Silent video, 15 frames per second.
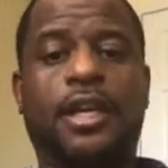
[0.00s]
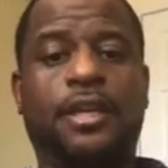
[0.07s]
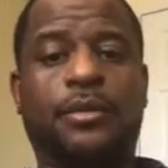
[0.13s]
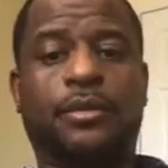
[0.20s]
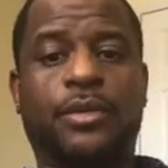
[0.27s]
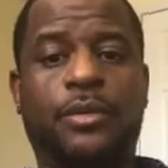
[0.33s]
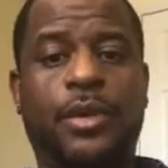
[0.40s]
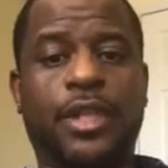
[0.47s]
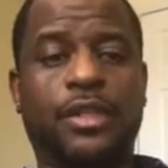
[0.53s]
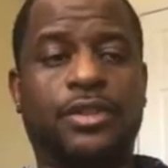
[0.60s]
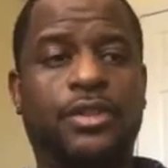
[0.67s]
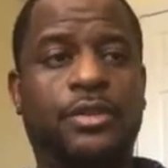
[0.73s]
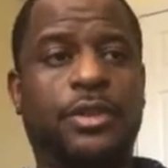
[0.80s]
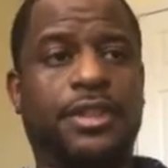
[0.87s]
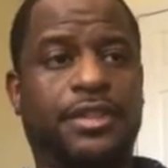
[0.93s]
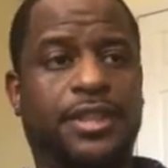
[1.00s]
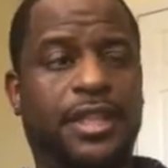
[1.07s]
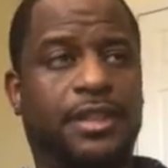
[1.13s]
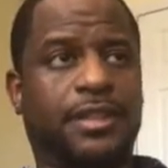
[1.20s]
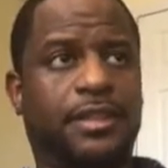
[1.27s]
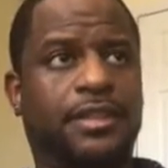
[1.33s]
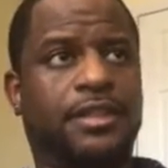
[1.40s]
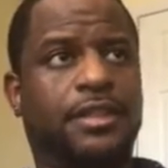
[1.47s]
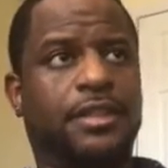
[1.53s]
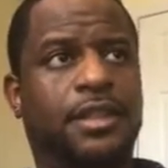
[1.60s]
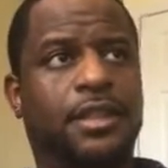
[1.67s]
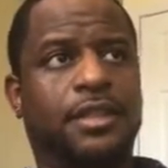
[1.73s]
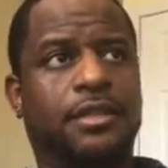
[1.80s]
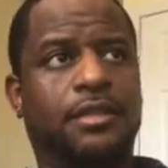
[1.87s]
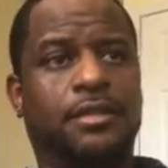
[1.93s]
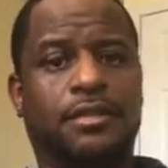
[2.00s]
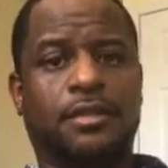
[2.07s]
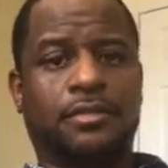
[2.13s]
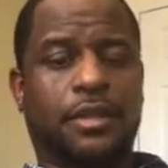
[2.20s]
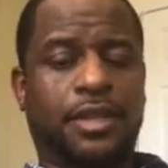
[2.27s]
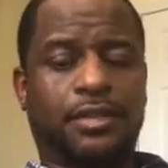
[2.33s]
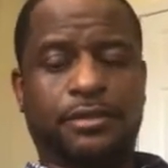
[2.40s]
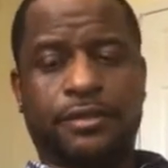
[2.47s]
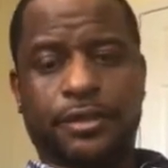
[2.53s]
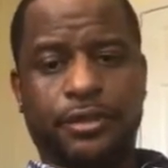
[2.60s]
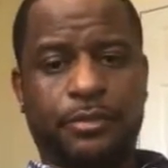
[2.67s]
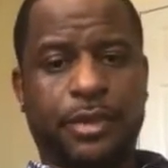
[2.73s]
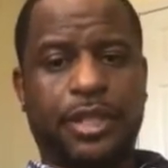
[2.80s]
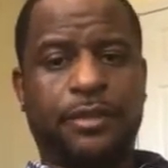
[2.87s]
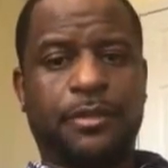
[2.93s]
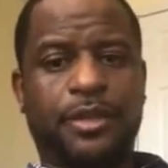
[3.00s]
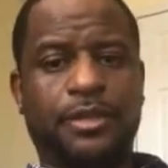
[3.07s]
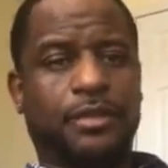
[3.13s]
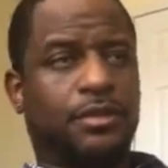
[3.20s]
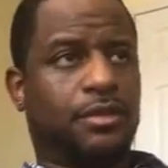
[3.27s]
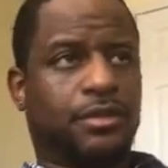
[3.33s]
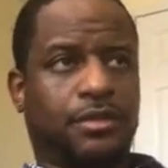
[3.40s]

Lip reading: And the way you do it is like this. You write your first payment.